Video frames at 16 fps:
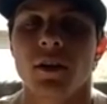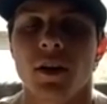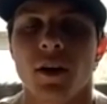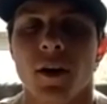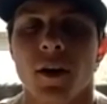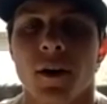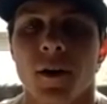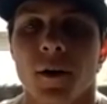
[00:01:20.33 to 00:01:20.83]

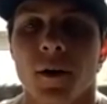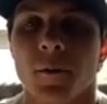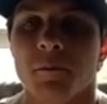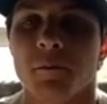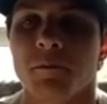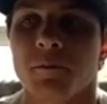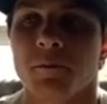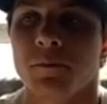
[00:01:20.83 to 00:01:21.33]

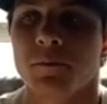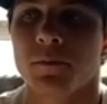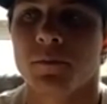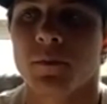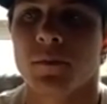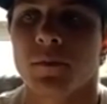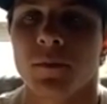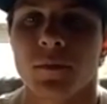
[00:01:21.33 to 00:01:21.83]
Um,
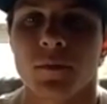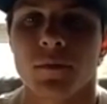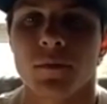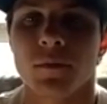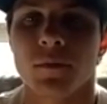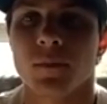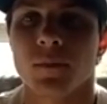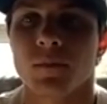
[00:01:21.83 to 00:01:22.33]

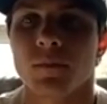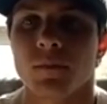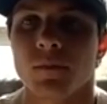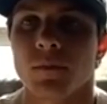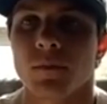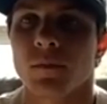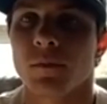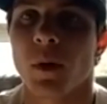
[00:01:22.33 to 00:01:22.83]

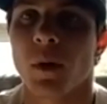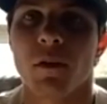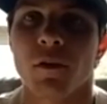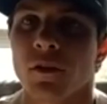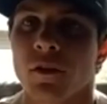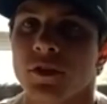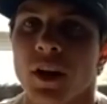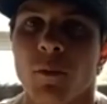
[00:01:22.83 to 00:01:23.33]
my
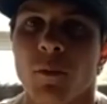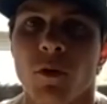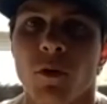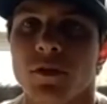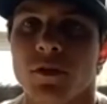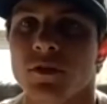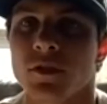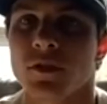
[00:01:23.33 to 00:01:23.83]
first game
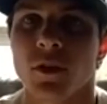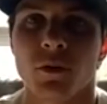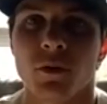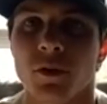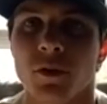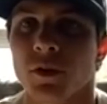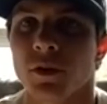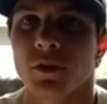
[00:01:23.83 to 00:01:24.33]
wasn't so
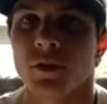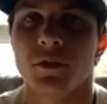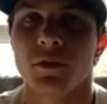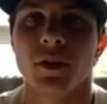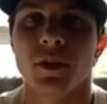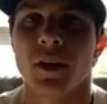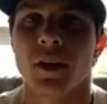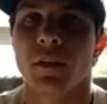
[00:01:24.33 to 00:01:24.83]
good,
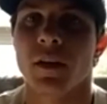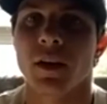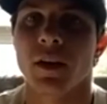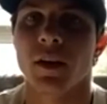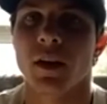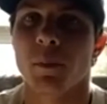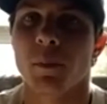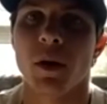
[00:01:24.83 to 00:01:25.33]
and
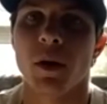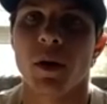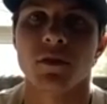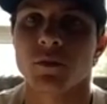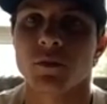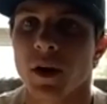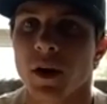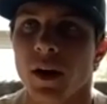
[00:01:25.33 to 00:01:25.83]
then I
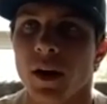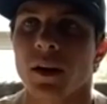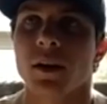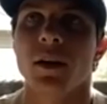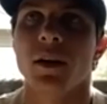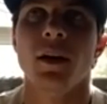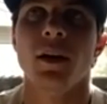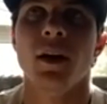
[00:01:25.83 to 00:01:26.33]
bounced back,
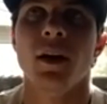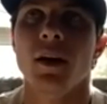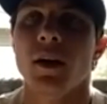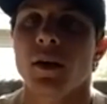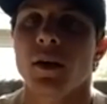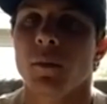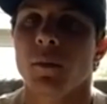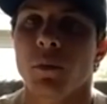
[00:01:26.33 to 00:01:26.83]

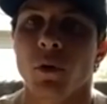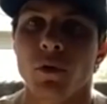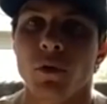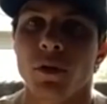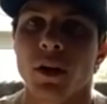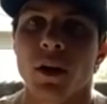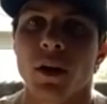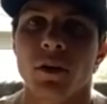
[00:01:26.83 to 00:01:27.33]
pulled
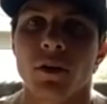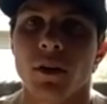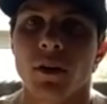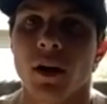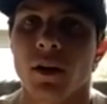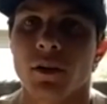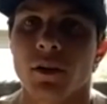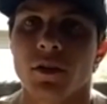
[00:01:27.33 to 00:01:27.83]
together a
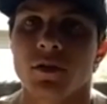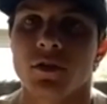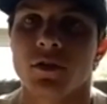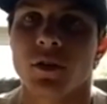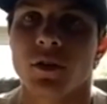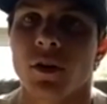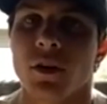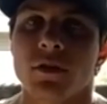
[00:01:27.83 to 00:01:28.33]
lot of good
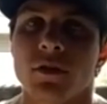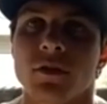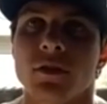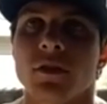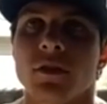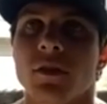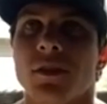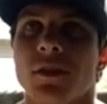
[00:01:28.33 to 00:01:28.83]
starts.
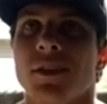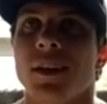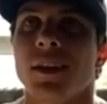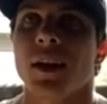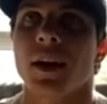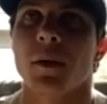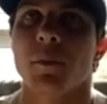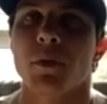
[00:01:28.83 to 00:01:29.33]
Then
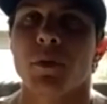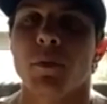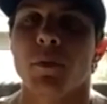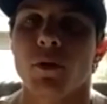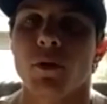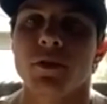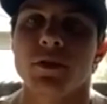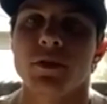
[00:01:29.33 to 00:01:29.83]
I got
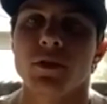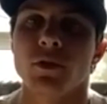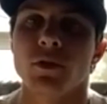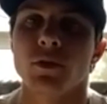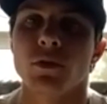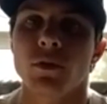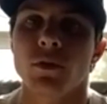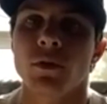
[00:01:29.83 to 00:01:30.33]
promoted
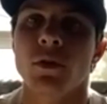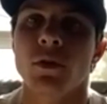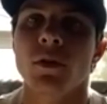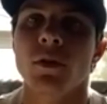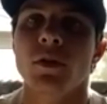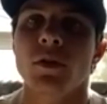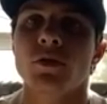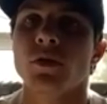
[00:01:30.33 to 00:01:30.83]
to
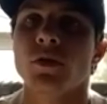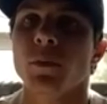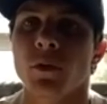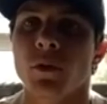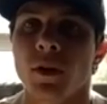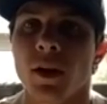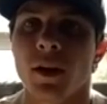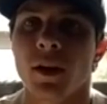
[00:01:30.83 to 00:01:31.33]

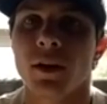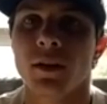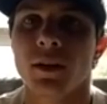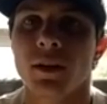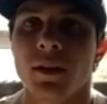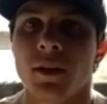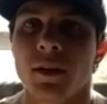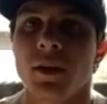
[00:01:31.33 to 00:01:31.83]
triple A,
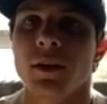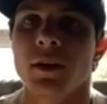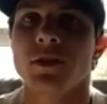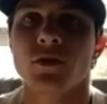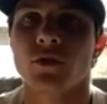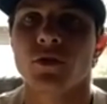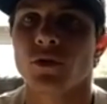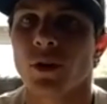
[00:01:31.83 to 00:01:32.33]

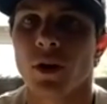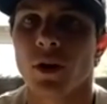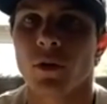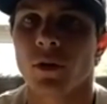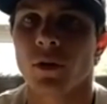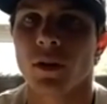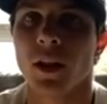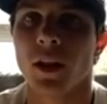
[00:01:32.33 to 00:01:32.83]

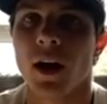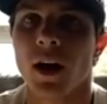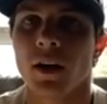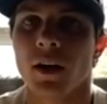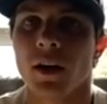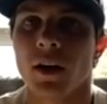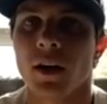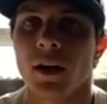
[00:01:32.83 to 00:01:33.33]
struggled a
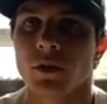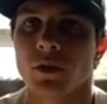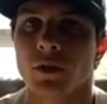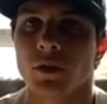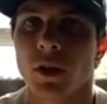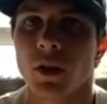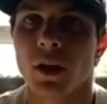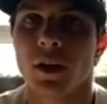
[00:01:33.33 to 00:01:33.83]
lot in
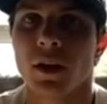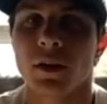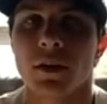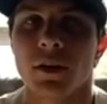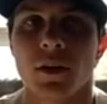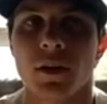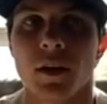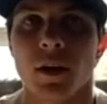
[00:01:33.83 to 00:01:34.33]
triple A,
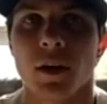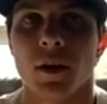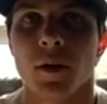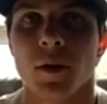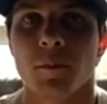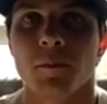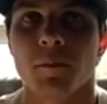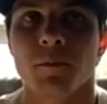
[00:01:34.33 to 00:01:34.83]

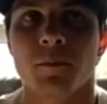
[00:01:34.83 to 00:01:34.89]
um,